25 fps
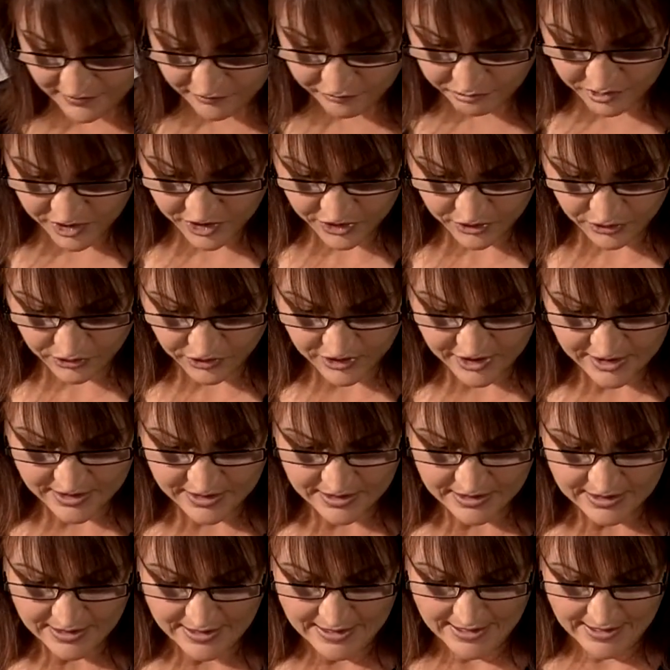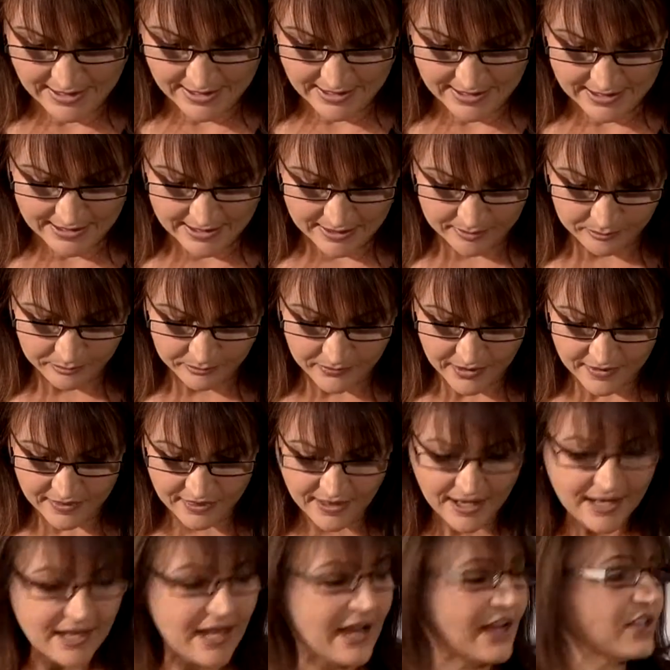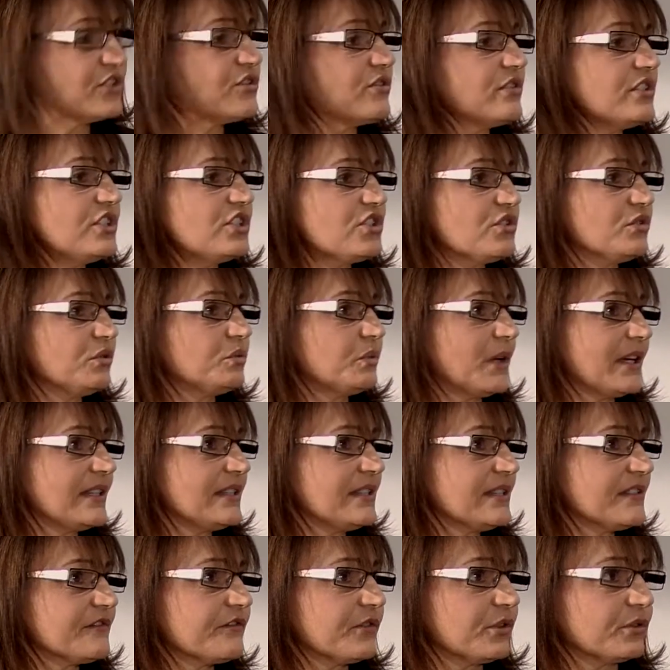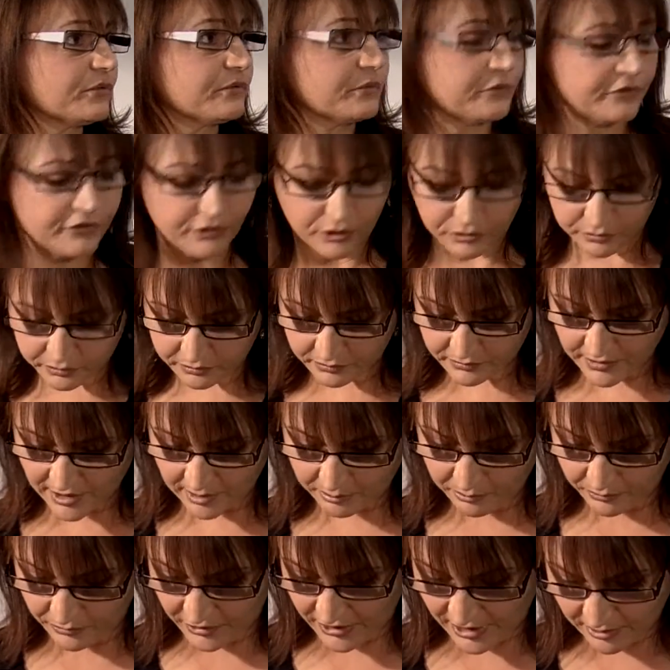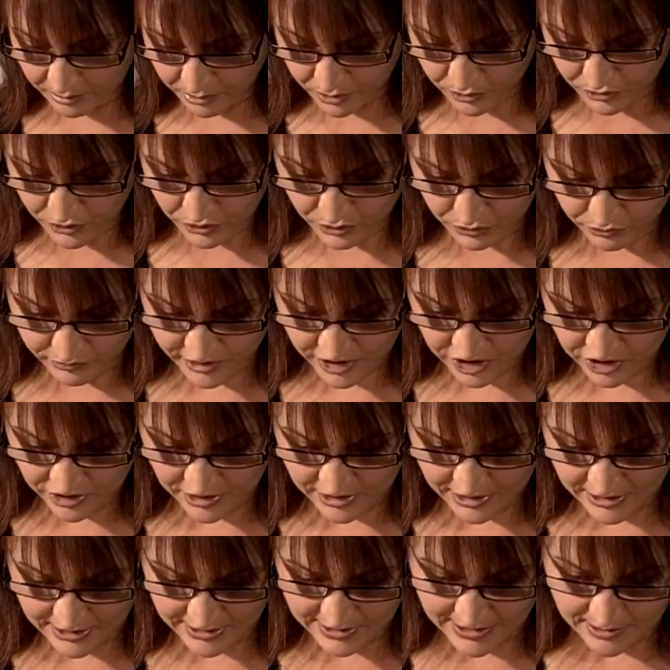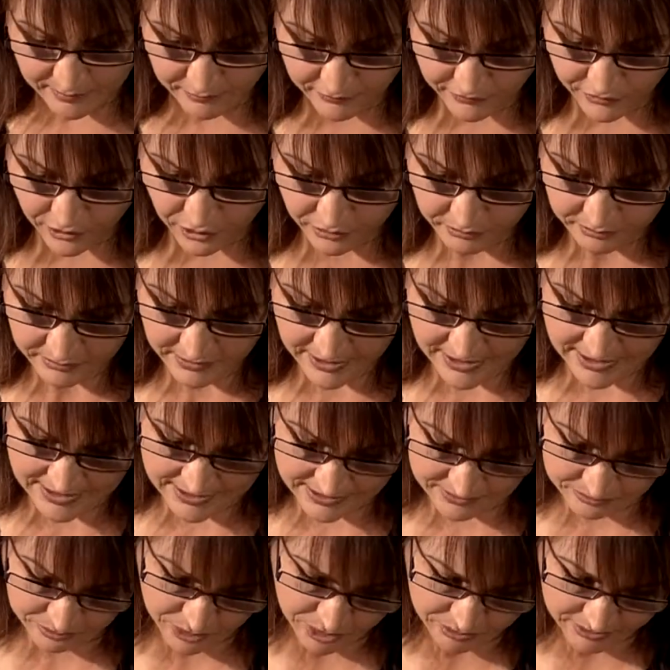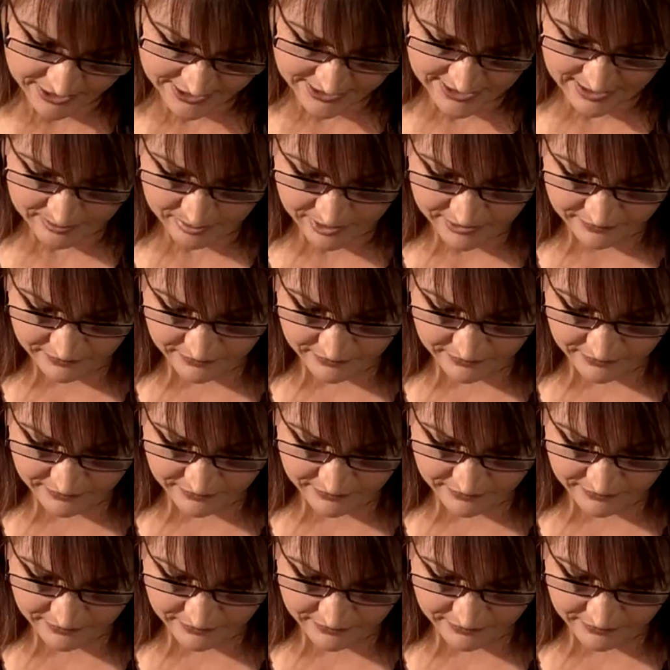of biscotti. They are traditional ones from the Abruzzo region that I come from, and probably a couple